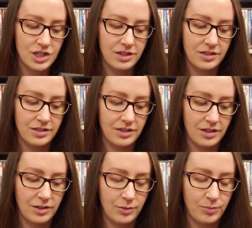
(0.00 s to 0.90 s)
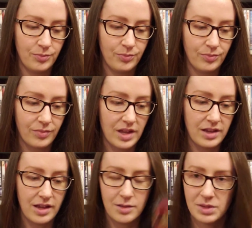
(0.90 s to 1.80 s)
it yet. It
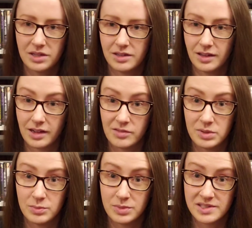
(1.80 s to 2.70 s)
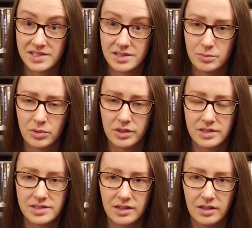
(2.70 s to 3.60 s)
came in and like I've been busy,
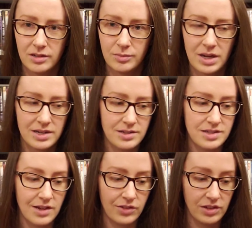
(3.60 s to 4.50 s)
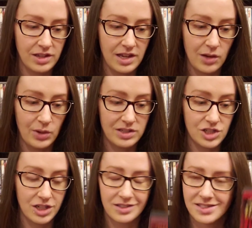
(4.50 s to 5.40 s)
but I definitely can't wait to
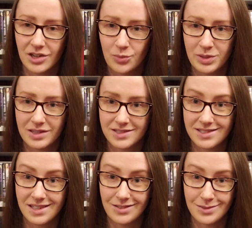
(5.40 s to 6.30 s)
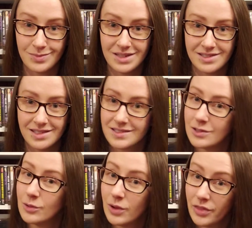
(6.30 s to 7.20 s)
check this out because it sounds amazing.
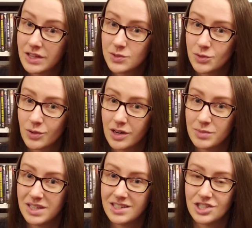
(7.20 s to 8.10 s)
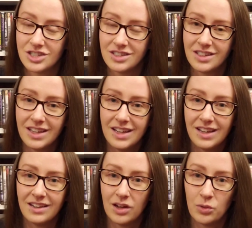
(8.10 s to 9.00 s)
So thanks for the recommendation,
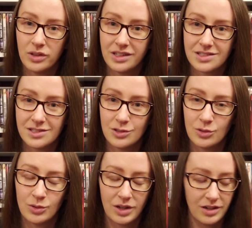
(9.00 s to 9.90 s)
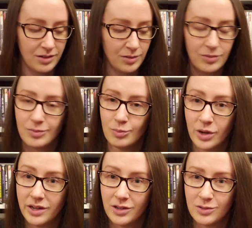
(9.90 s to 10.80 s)
and I will link to
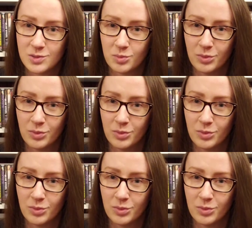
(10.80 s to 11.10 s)
Brian Goes